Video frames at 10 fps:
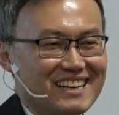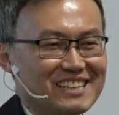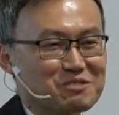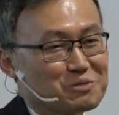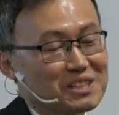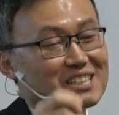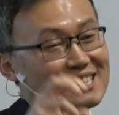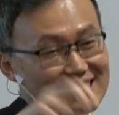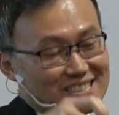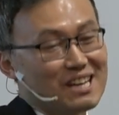It's a
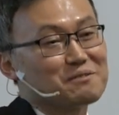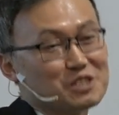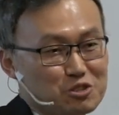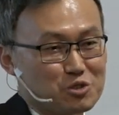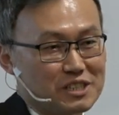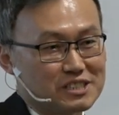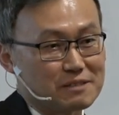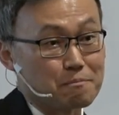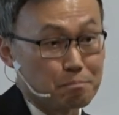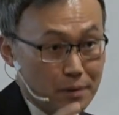really tough
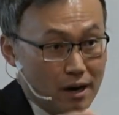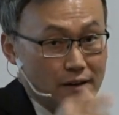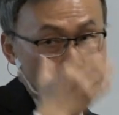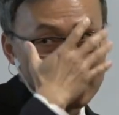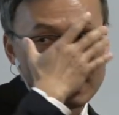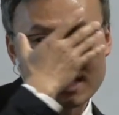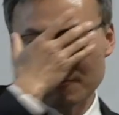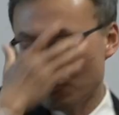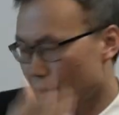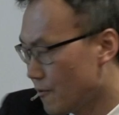situation. But
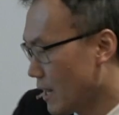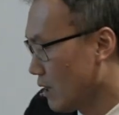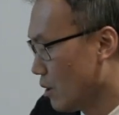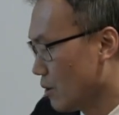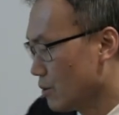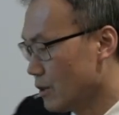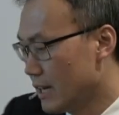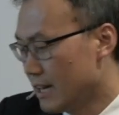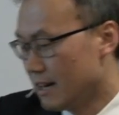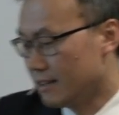if we follow
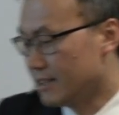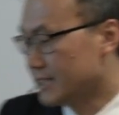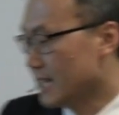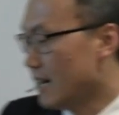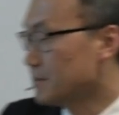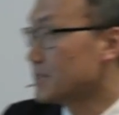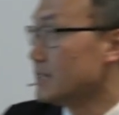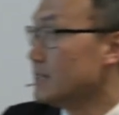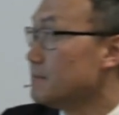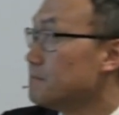uh, this
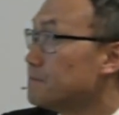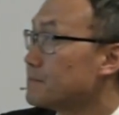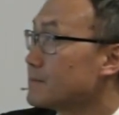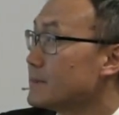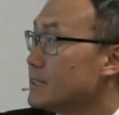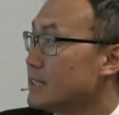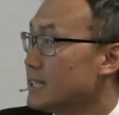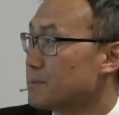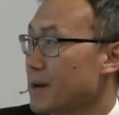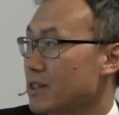option,
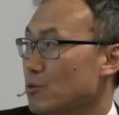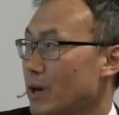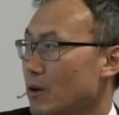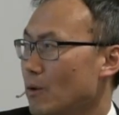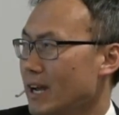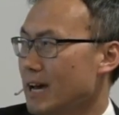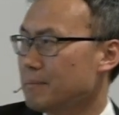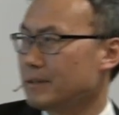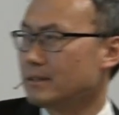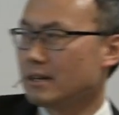this pathway, what
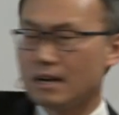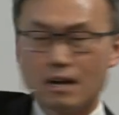happened?